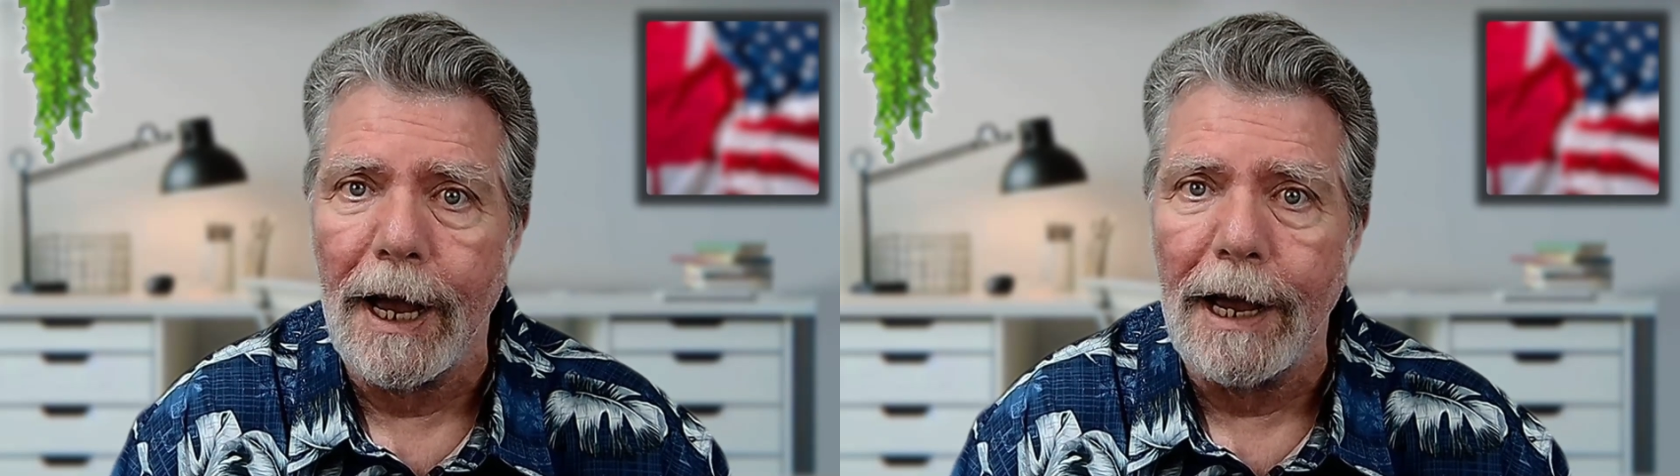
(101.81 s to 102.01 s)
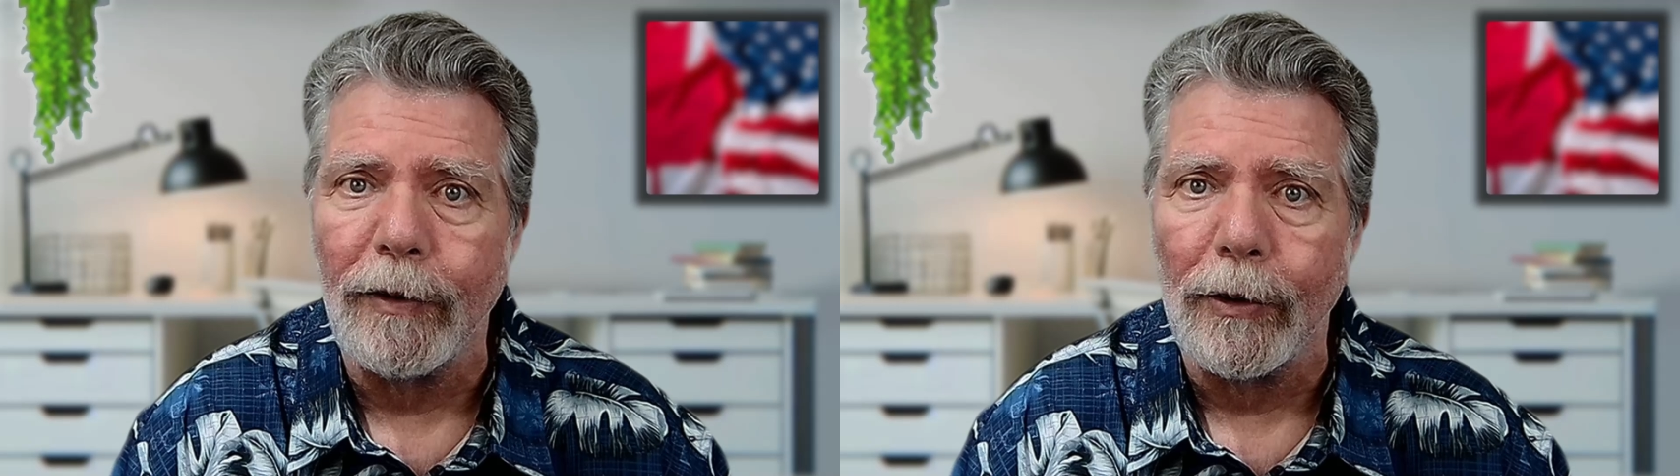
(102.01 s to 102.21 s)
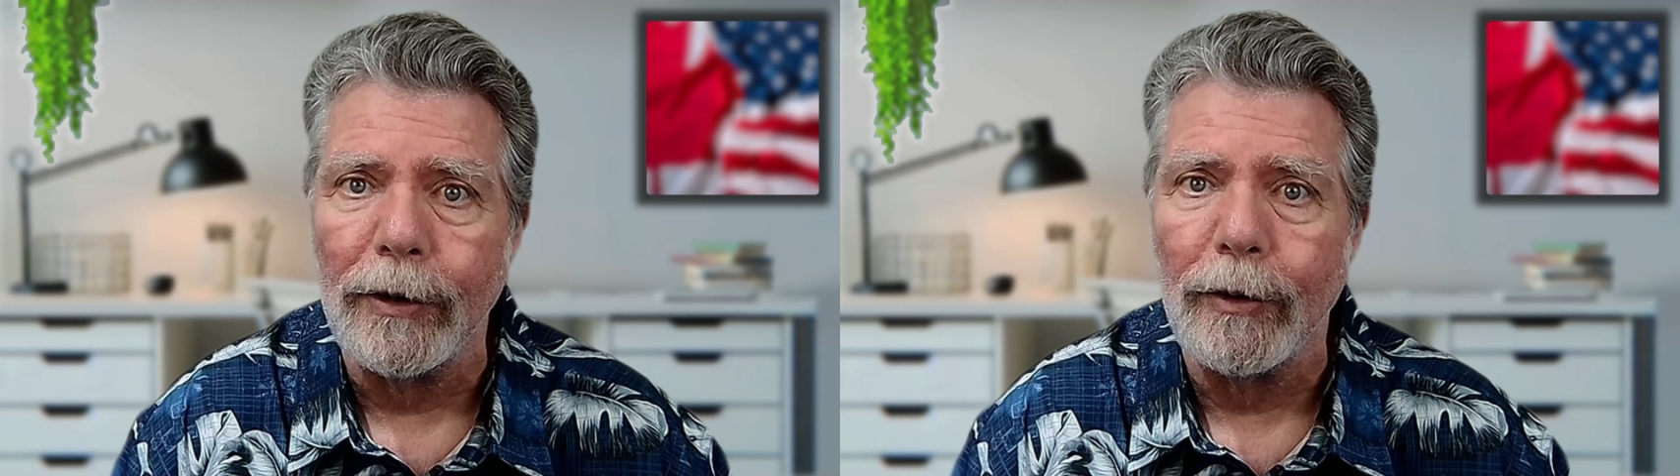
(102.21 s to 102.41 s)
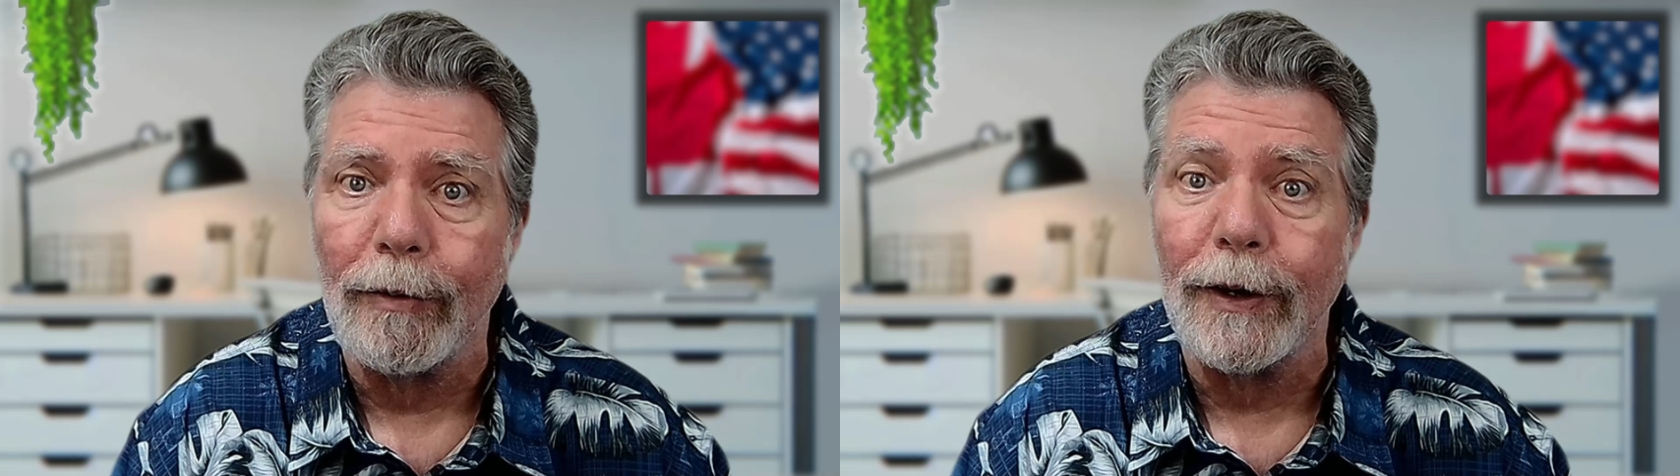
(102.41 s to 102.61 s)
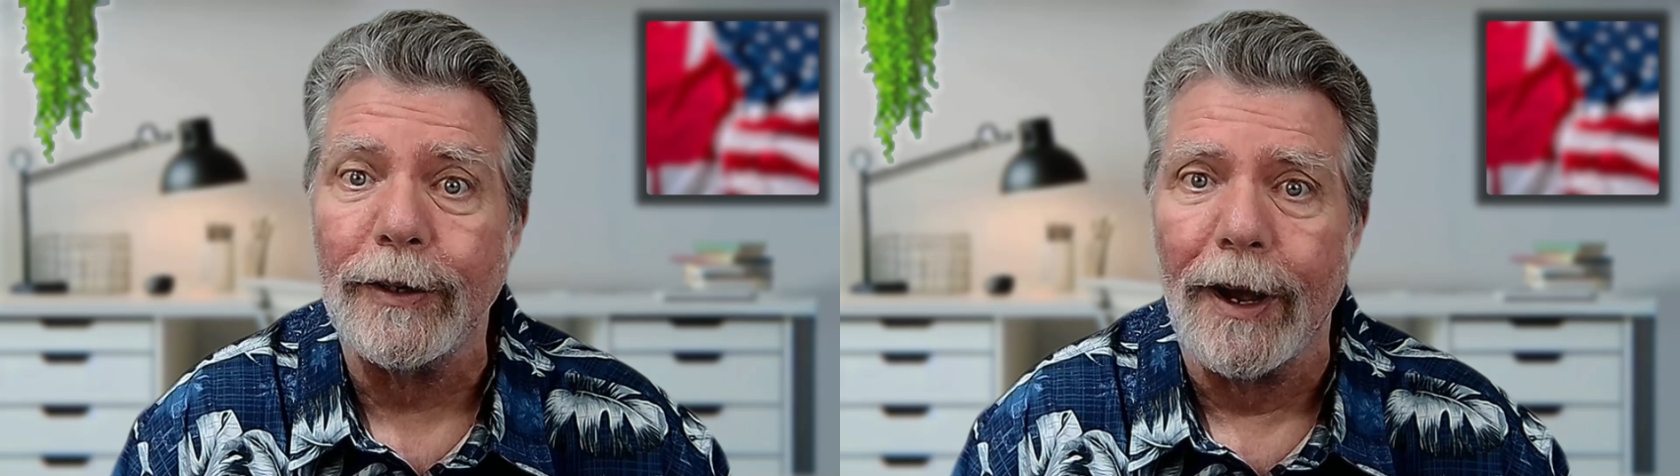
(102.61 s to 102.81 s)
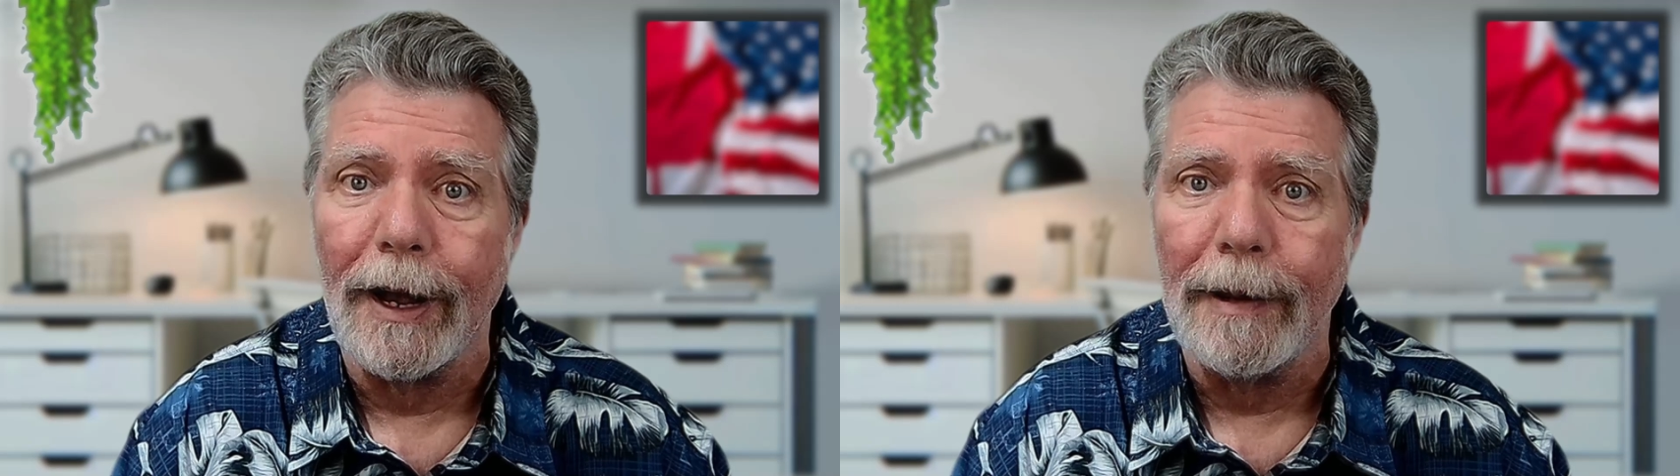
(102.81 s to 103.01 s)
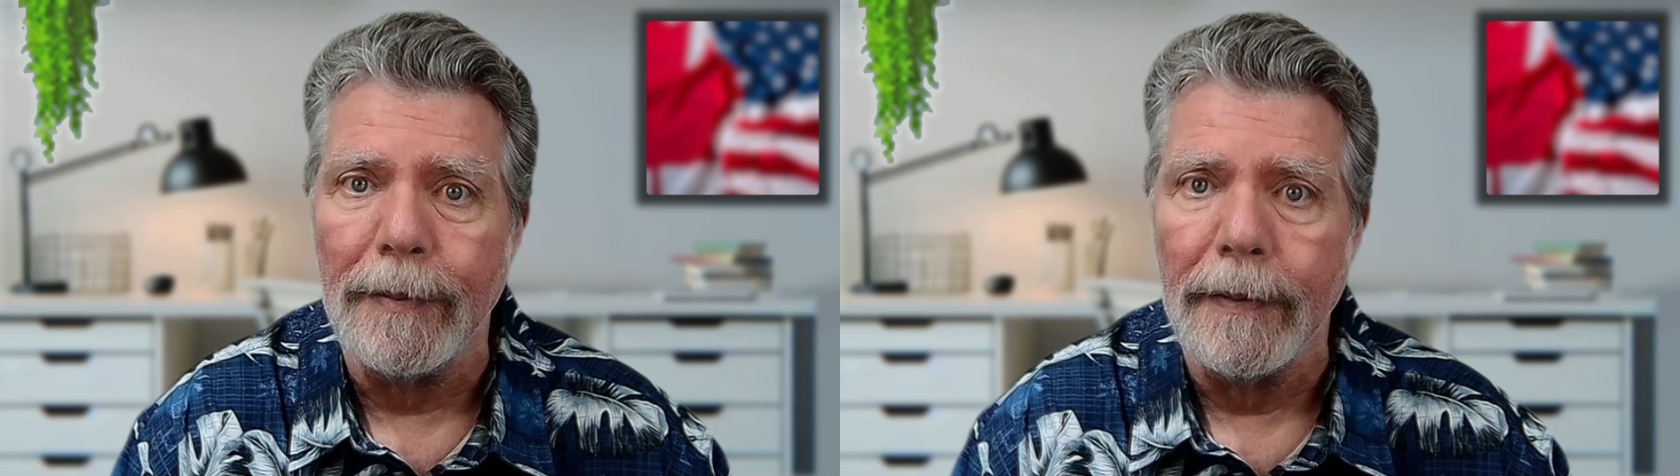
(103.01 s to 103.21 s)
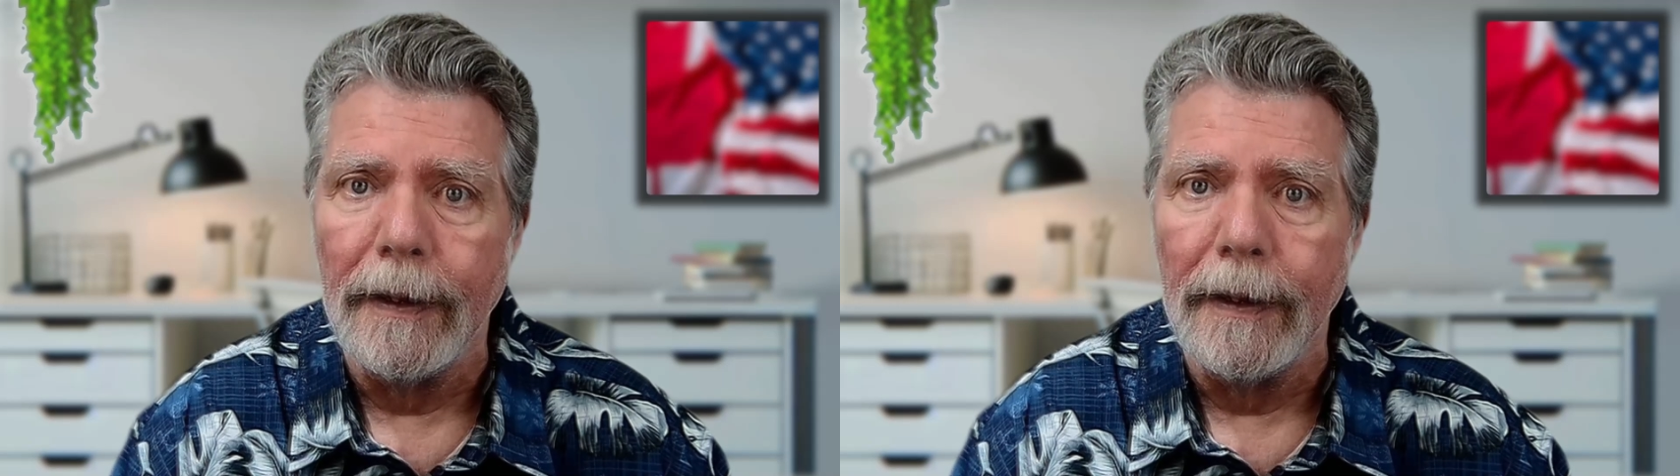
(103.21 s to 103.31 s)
I've learned over time,